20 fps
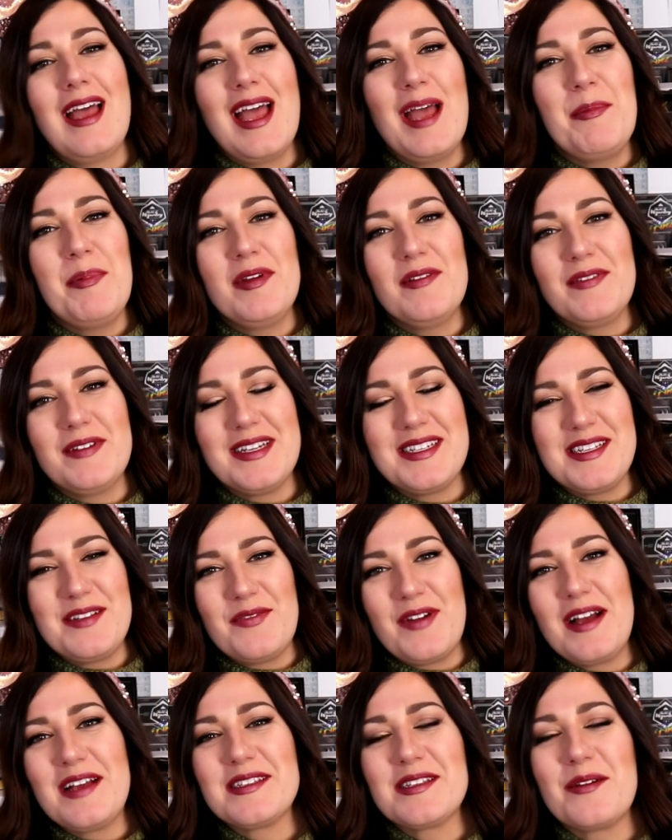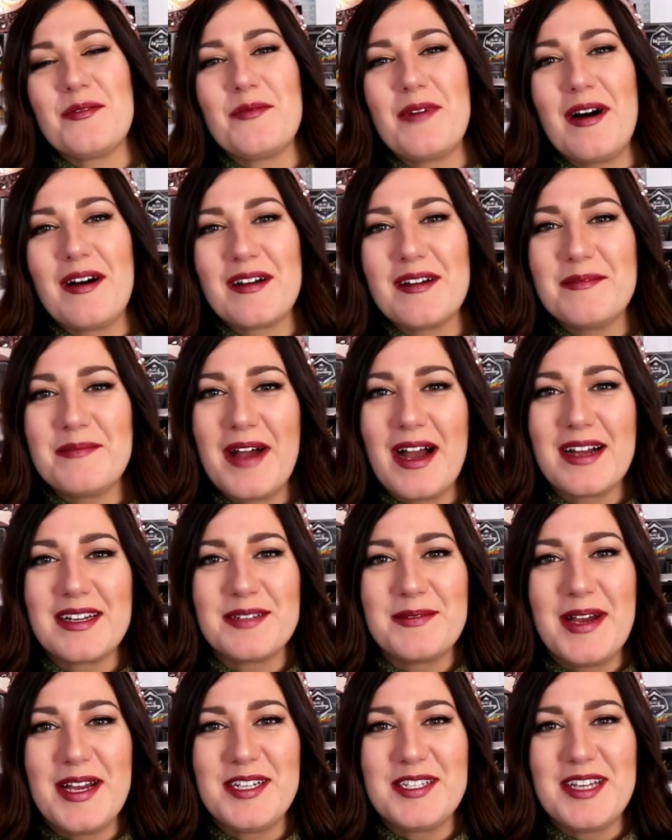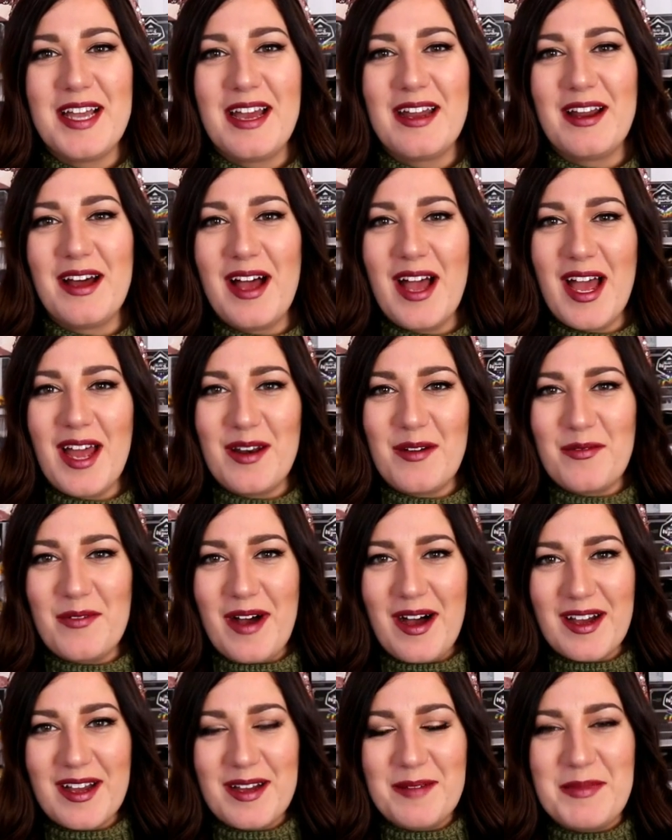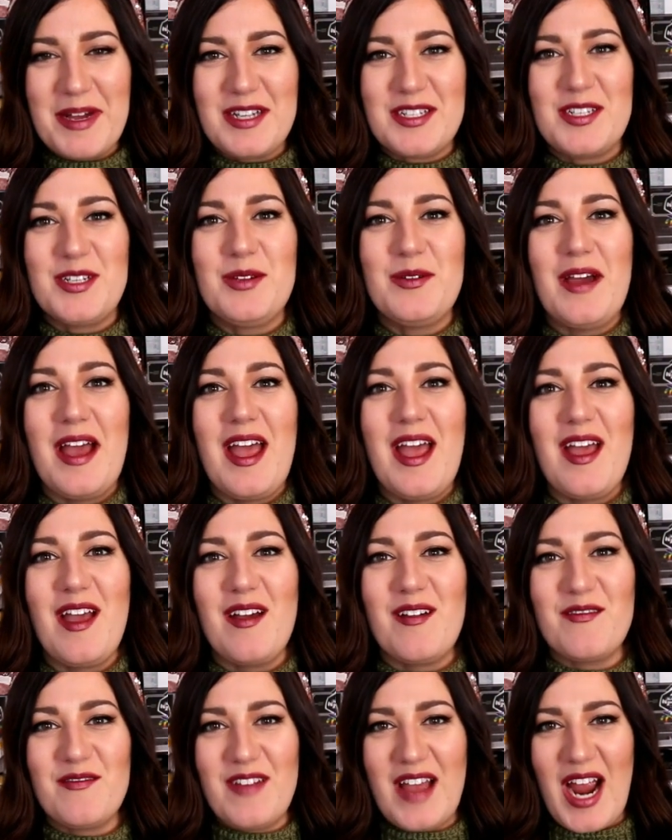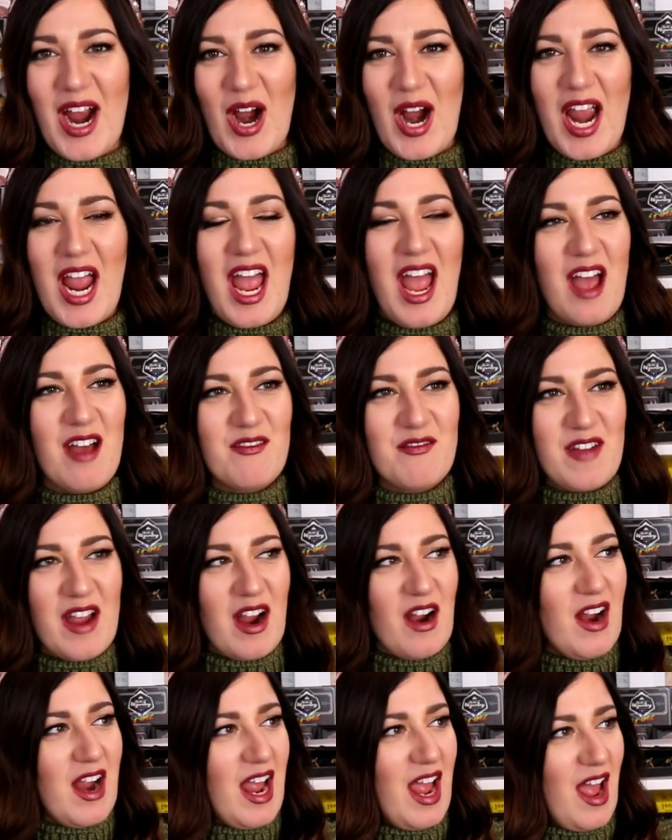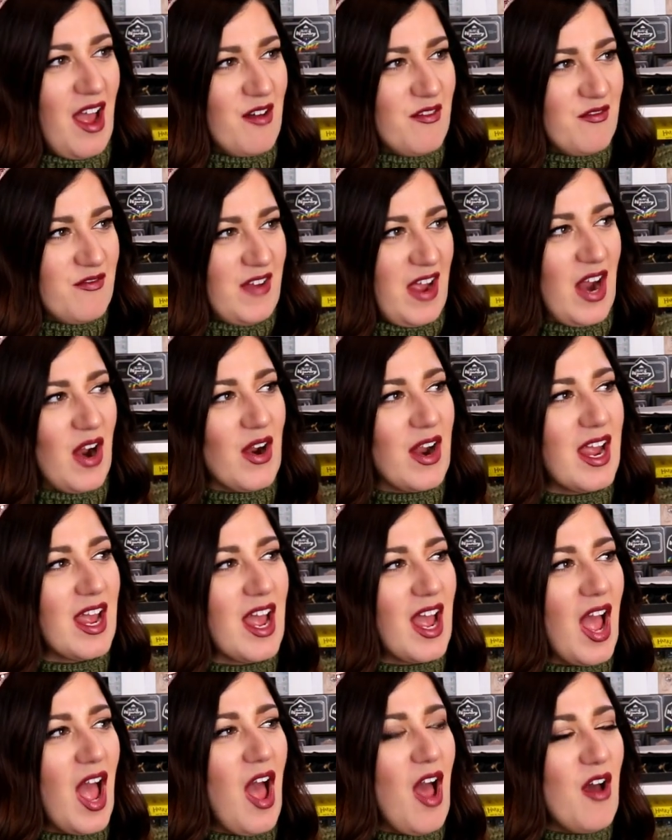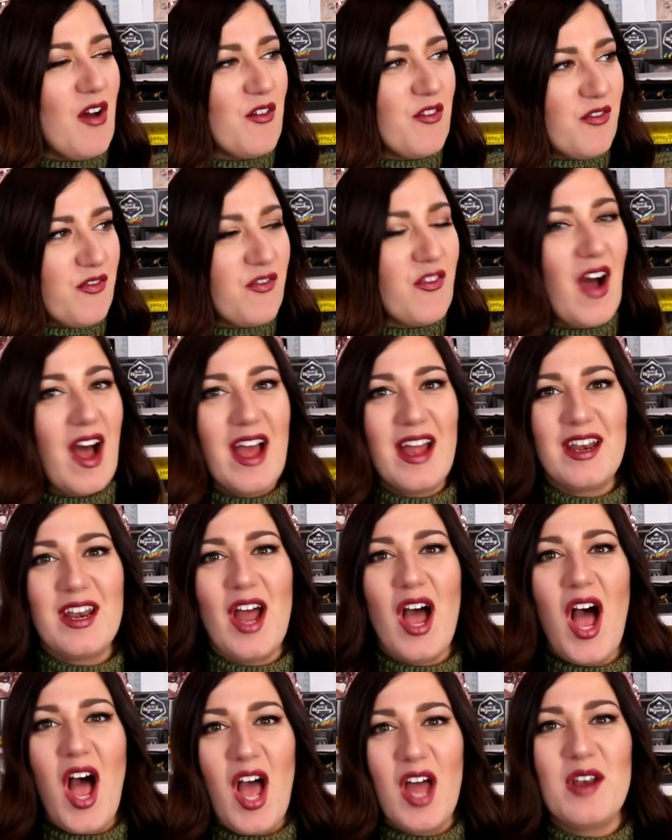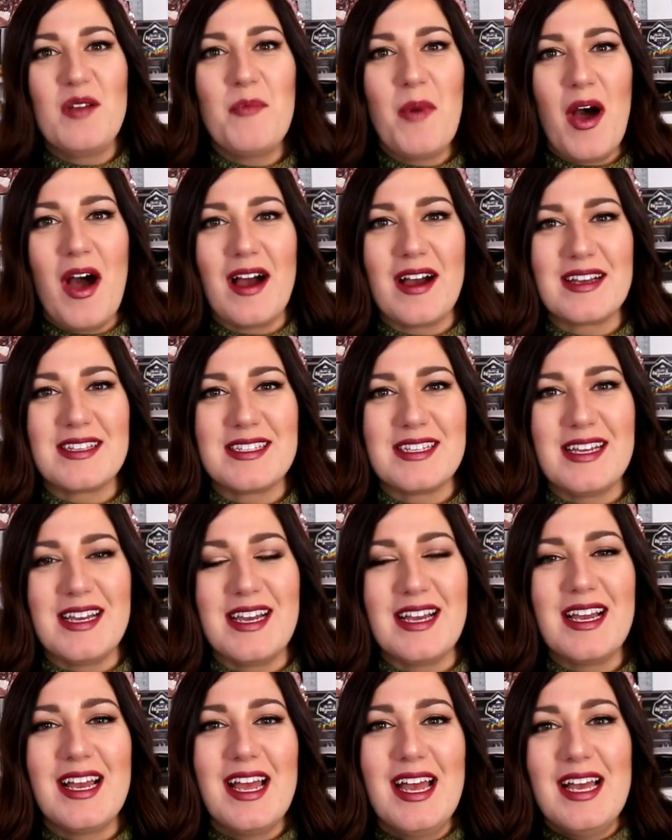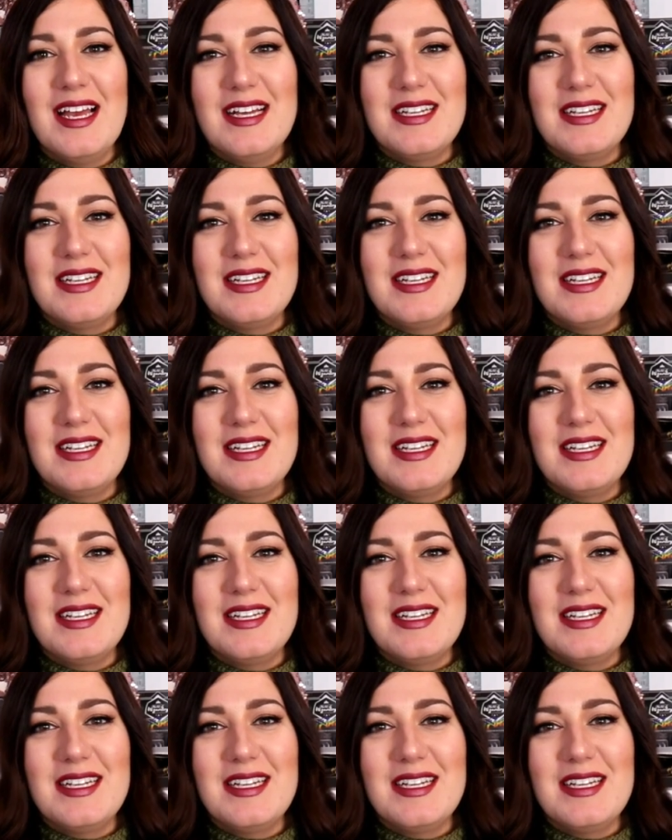Hey beautiful Disney friends, welcome back to my channel and welcome to a very, very, very fun unboxing.